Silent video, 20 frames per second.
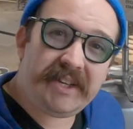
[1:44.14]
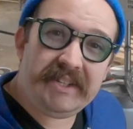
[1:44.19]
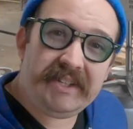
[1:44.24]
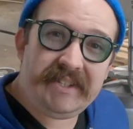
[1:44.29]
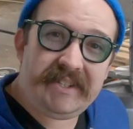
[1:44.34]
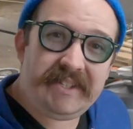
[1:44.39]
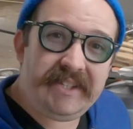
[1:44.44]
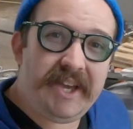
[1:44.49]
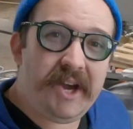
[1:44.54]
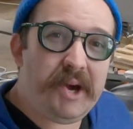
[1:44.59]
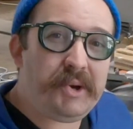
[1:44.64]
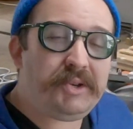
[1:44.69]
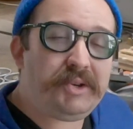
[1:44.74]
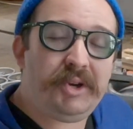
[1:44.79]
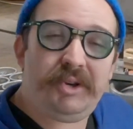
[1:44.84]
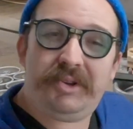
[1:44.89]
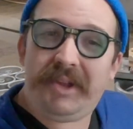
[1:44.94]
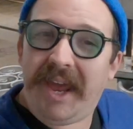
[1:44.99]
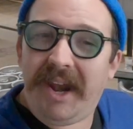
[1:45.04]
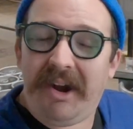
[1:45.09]
and CO2,
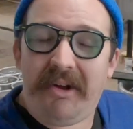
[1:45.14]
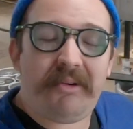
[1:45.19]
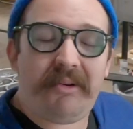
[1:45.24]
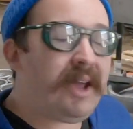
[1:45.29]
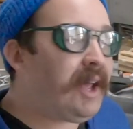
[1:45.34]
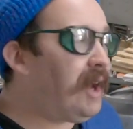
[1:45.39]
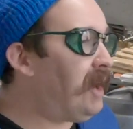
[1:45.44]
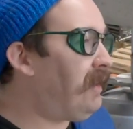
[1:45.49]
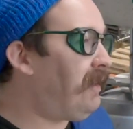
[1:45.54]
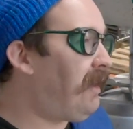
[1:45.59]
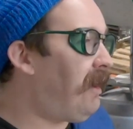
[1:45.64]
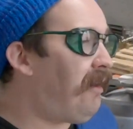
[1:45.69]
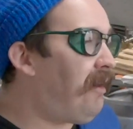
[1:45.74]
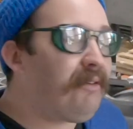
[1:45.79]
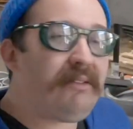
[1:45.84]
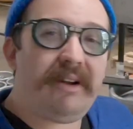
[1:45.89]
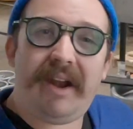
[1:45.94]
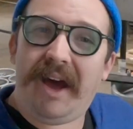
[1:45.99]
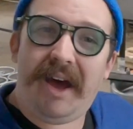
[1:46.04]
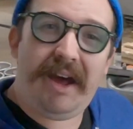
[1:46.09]
they don't get
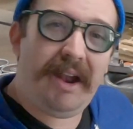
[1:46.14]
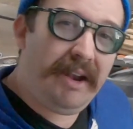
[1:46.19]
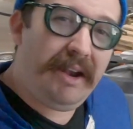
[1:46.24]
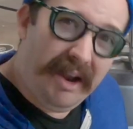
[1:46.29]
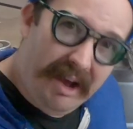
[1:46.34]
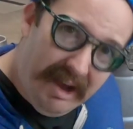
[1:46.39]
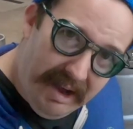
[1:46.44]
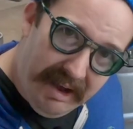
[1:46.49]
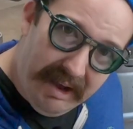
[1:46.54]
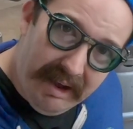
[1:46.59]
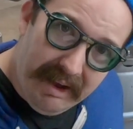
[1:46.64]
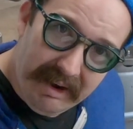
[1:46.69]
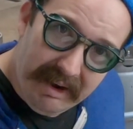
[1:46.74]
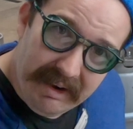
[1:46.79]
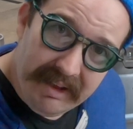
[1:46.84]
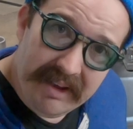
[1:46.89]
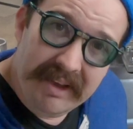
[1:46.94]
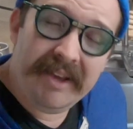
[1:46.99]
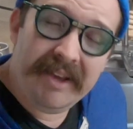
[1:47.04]
along, not none.